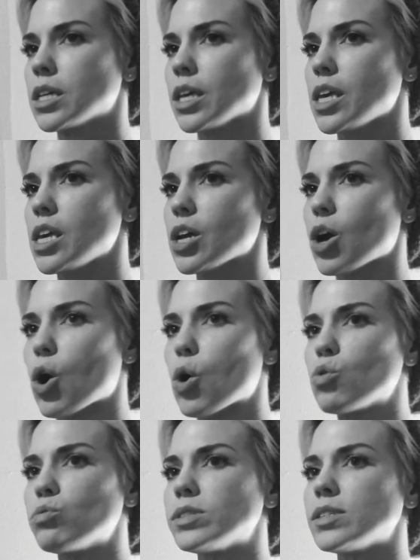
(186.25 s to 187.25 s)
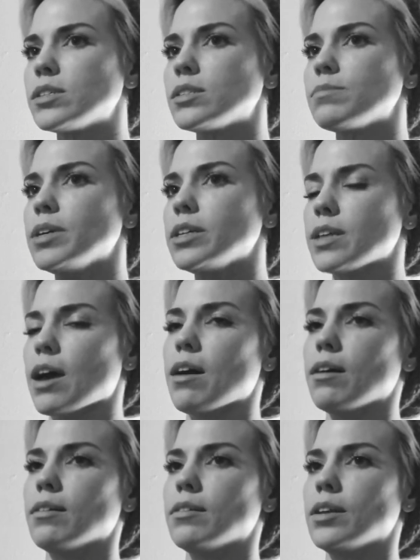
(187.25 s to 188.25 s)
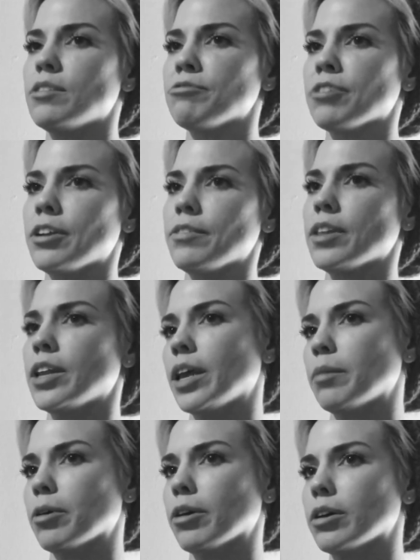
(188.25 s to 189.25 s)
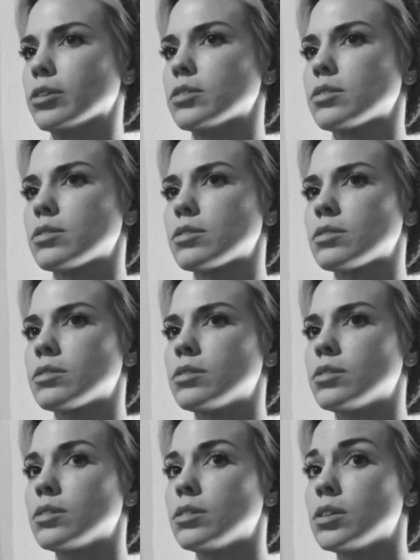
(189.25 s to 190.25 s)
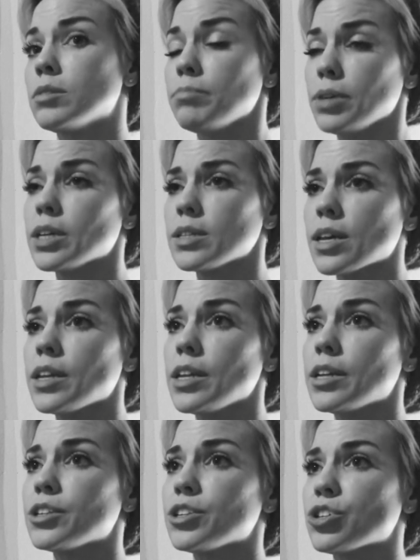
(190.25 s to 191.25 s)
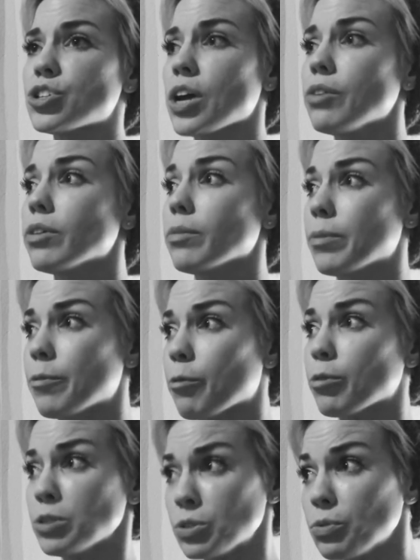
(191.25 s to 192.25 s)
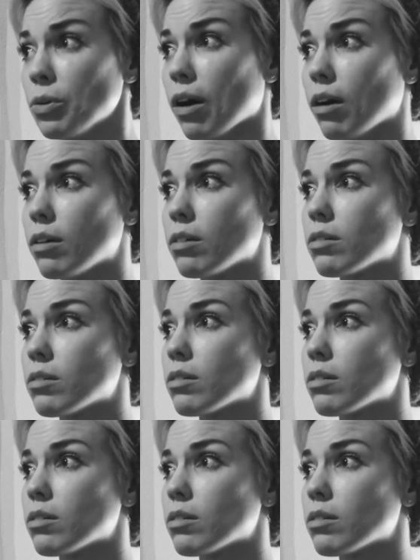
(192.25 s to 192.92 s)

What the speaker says: He hoses me down in front of the neighbors because I needed a shower before school.